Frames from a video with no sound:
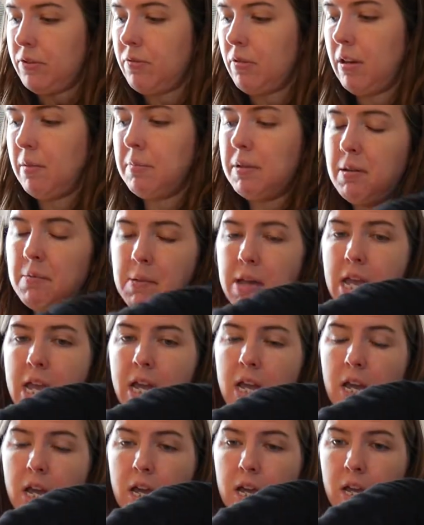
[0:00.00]
So I'm gonna
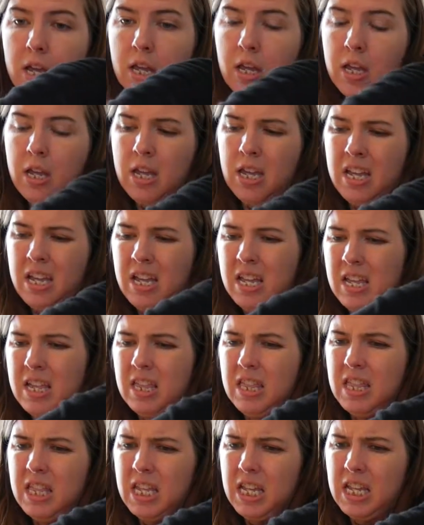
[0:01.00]
make
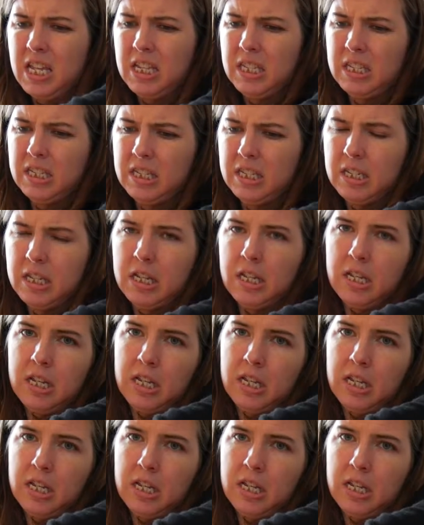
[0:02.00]
this